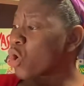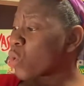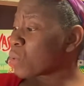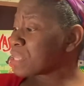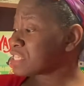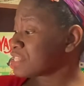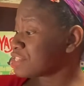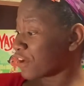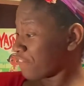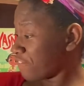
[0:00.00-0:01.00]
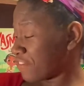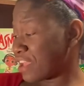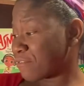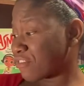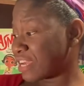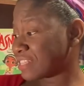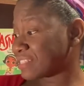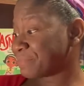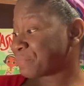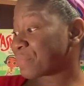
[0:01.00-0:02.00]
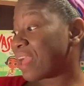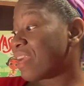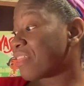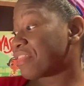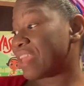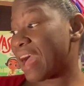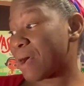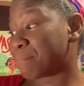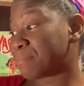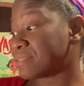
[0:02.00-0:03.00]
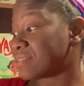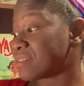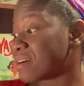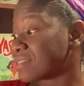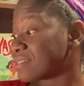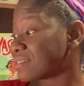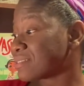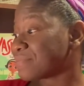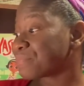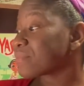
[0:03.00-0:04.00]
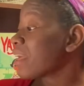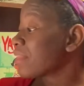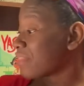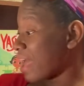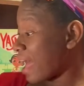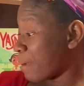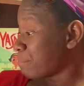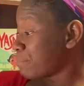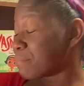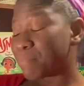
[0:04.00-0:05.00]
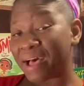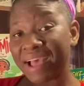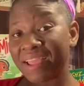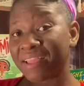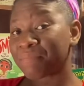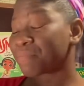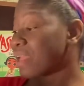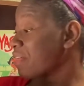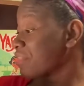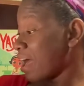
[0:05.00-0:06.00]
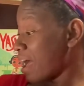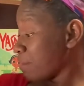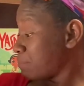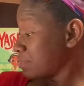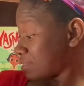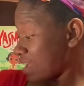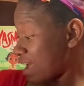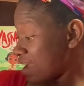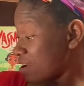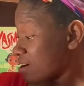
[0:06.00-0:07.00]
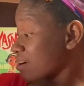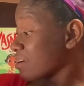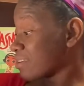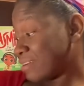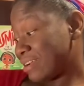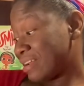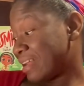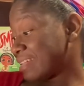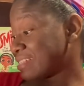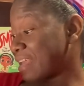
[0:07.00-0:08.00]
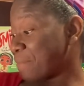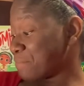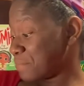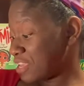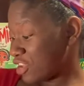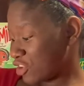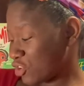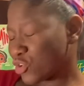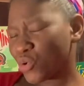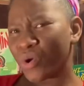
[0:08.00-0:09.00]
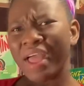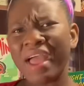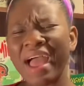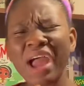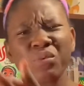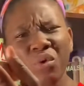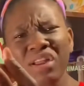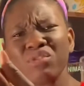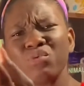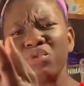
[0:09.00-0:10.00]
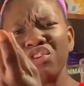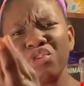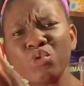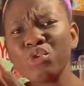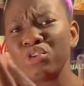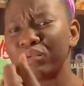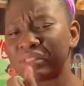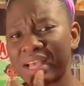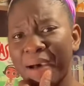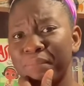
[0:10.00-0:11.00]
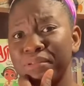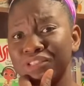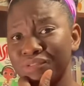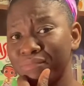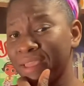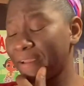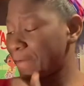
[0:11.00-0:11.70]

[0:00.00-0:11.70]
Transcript: Which is your favorite? The applesauce, the apple pie, the apple cider? Let me know. And what do you use apple to make?